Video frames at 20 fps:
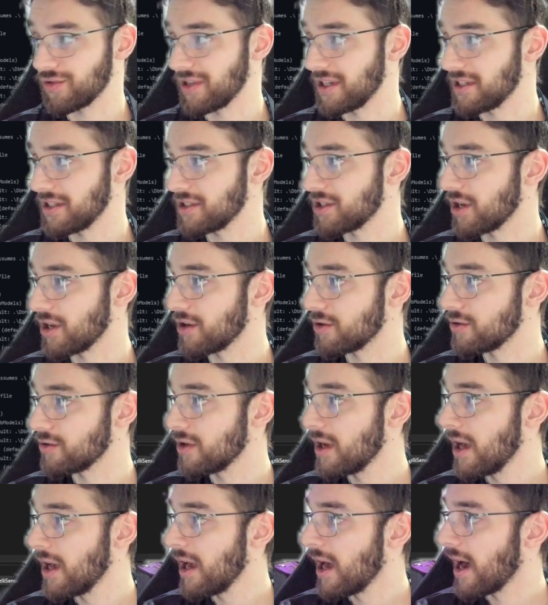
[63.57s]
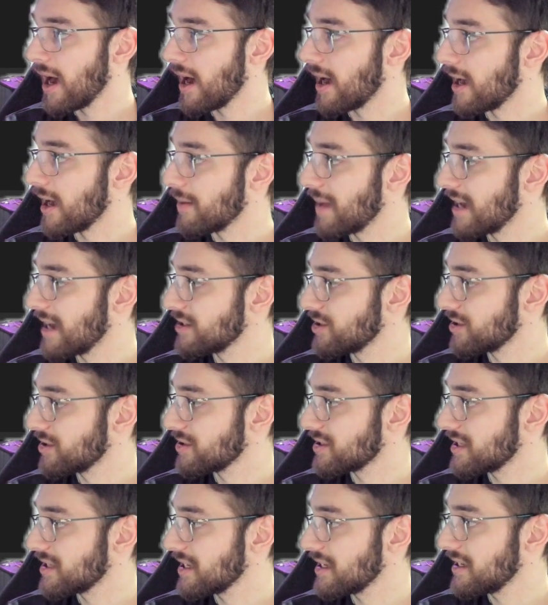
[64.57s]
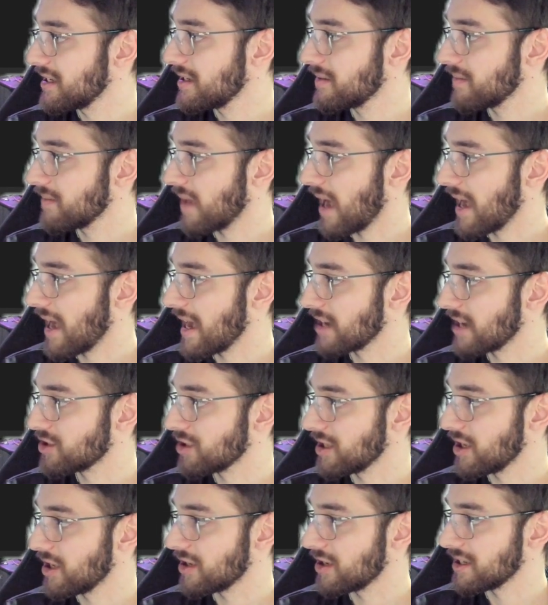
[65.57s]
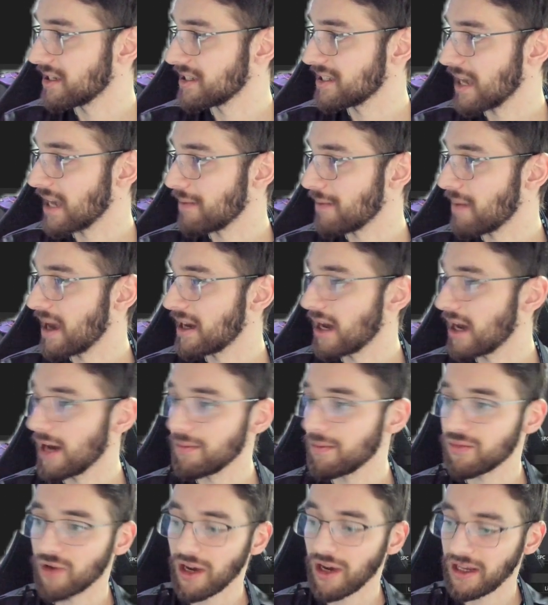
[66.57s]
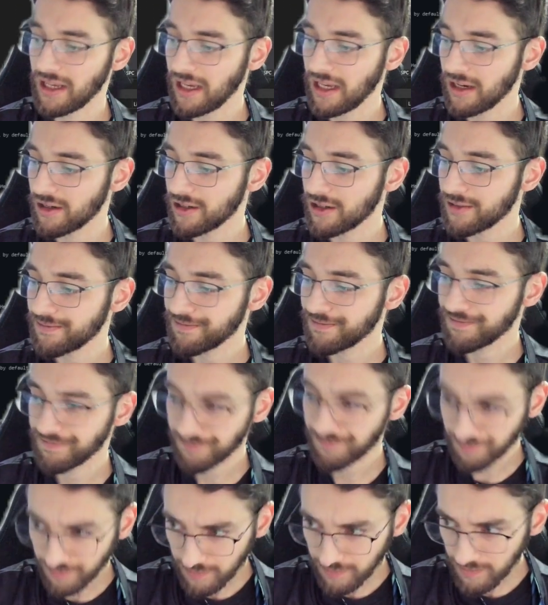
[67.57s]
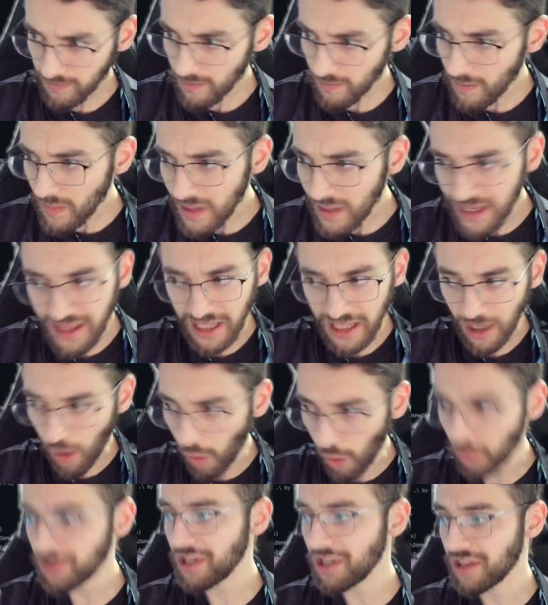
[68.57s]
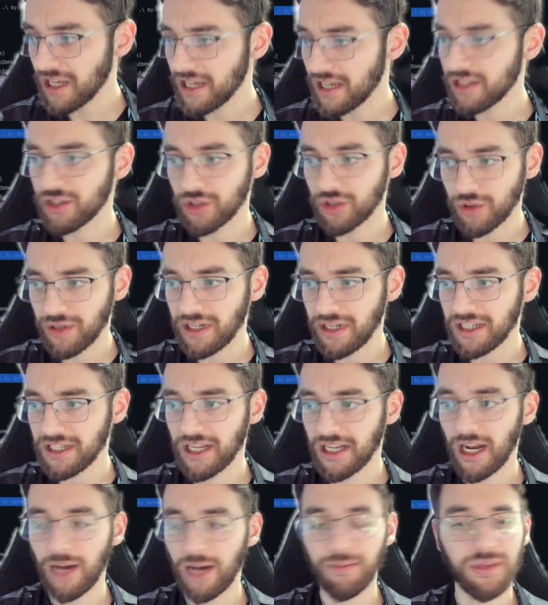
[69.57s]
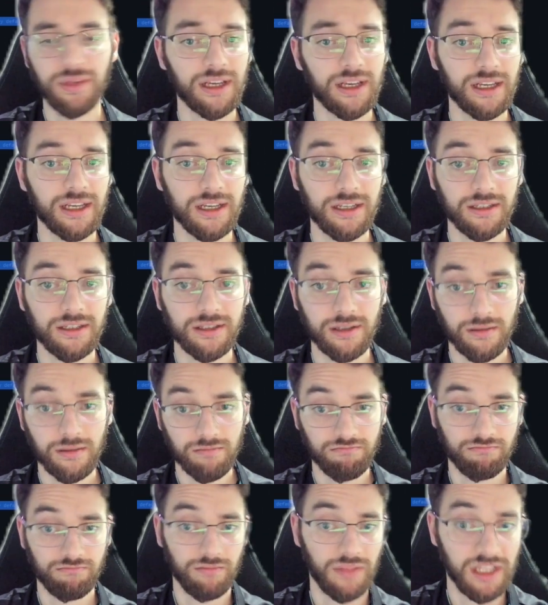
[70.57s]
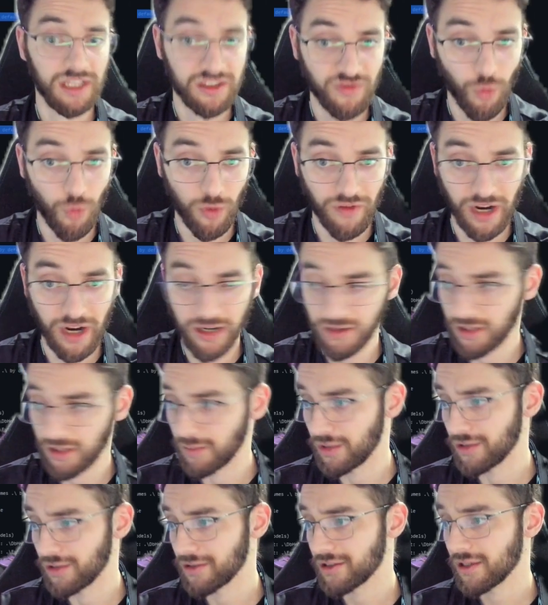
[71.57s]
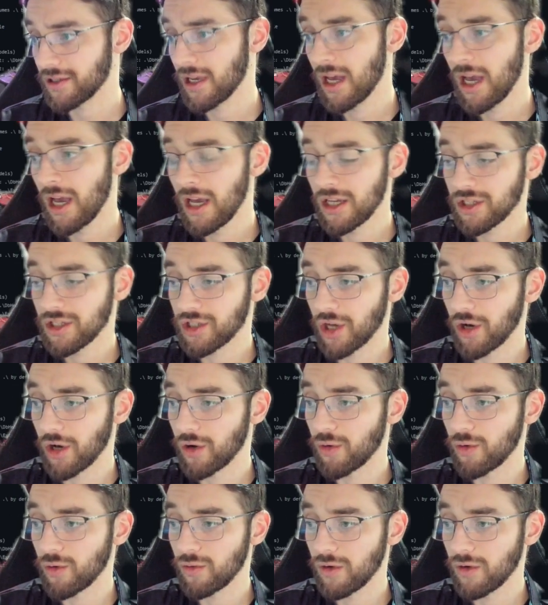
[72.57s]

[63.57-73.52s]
So as you can see, I actually already set mine up right here. The only things you need to set up is these 4 variables. So,